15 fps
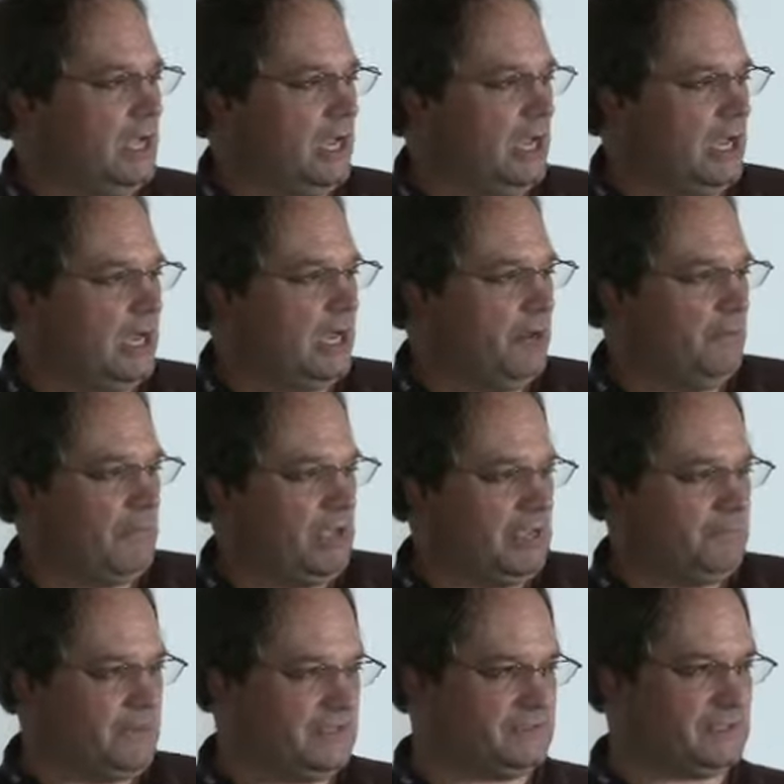
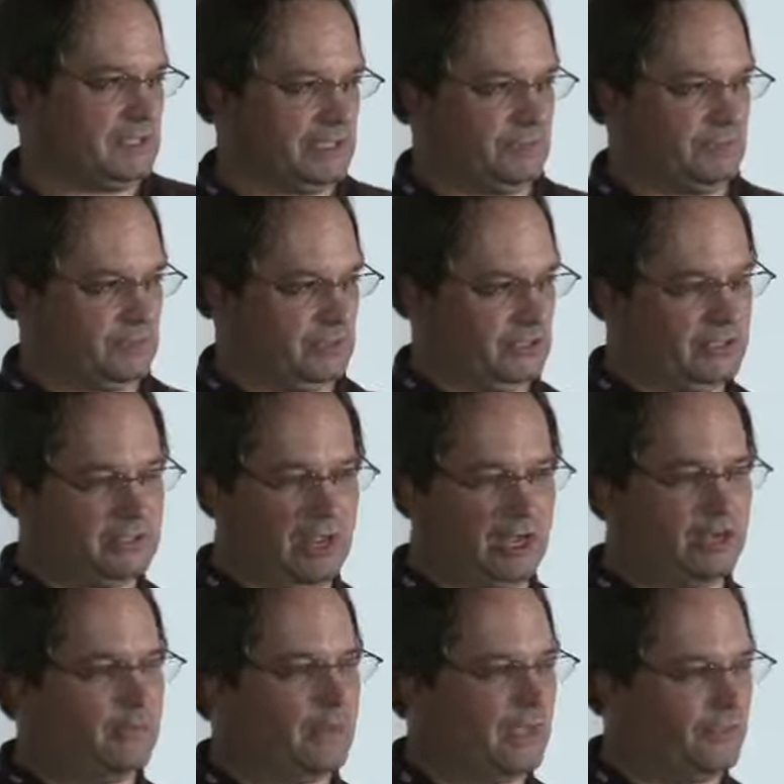And basically, we're going to
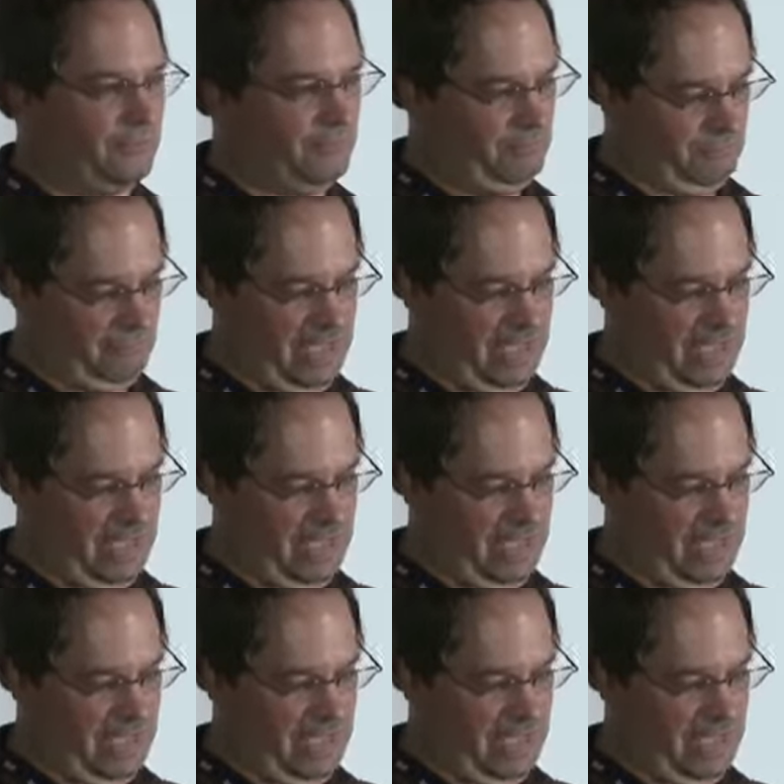talk about